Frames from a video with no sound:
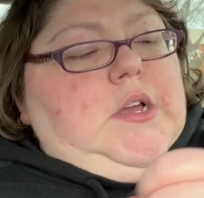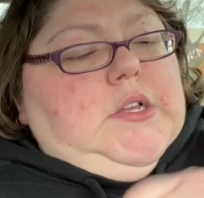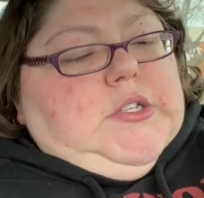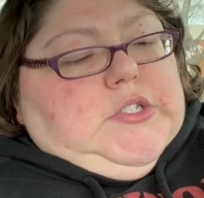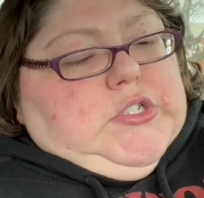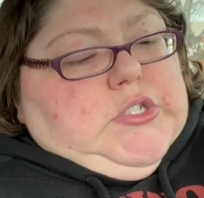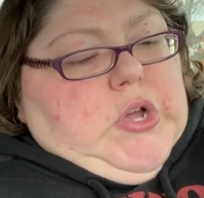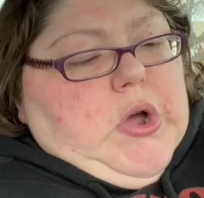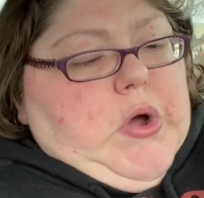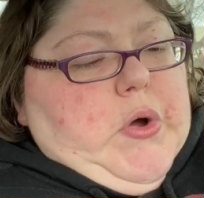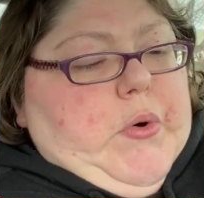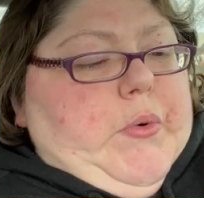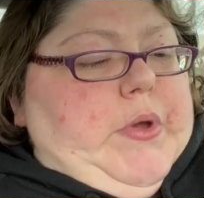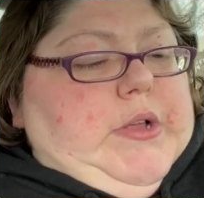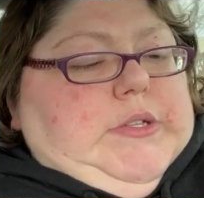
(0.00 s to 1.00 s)

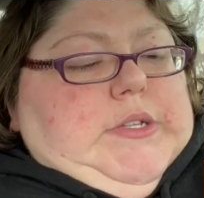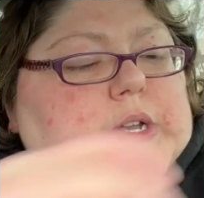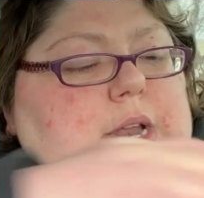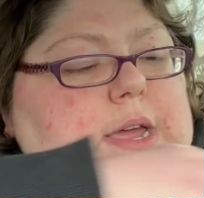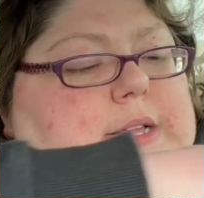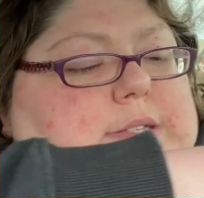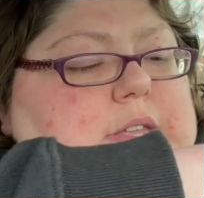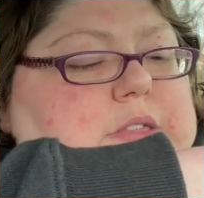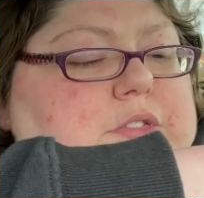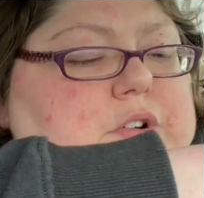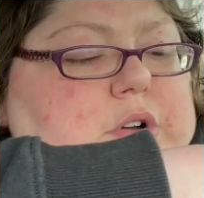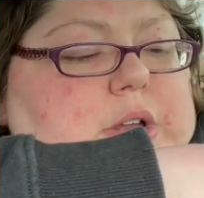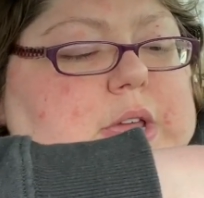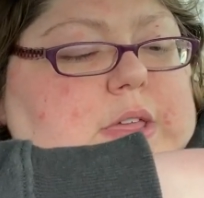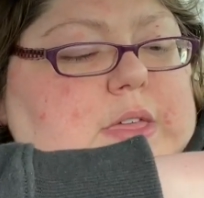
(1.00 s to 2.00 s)
So, and today is the
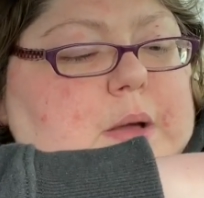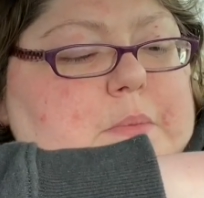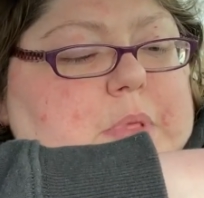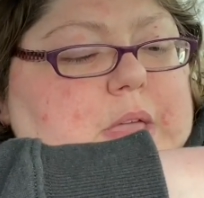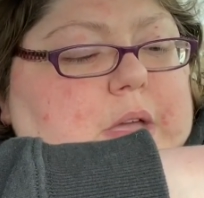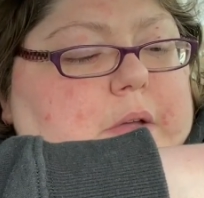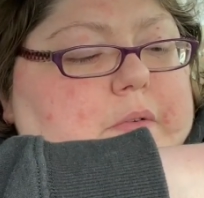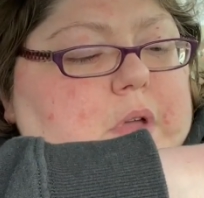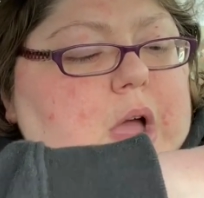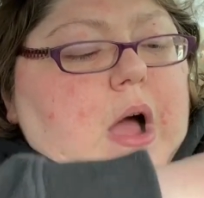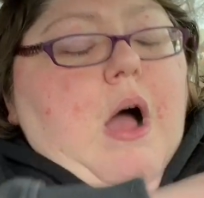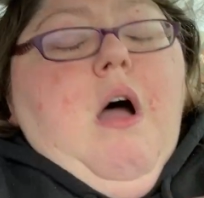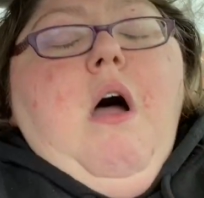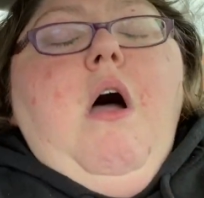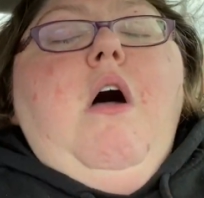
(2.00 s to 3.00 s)
thirtieth, I believe. Yeah,
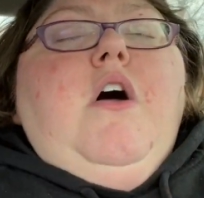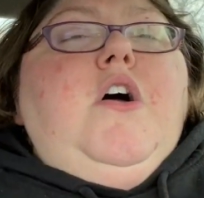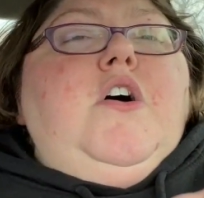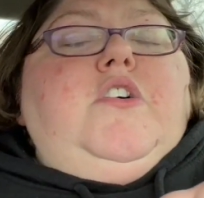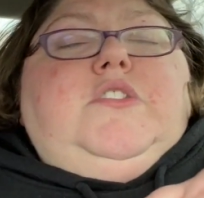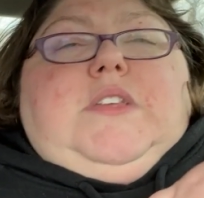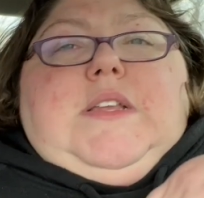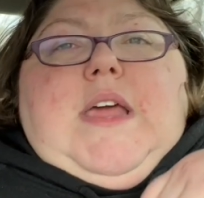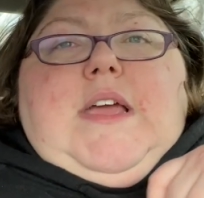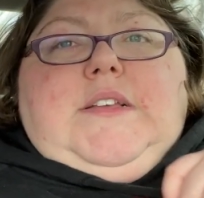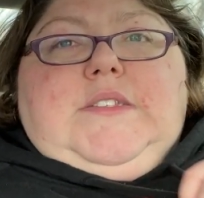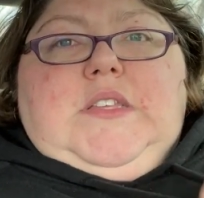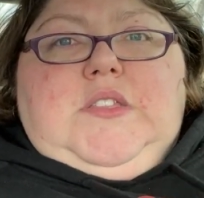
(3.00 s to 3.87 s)
today is the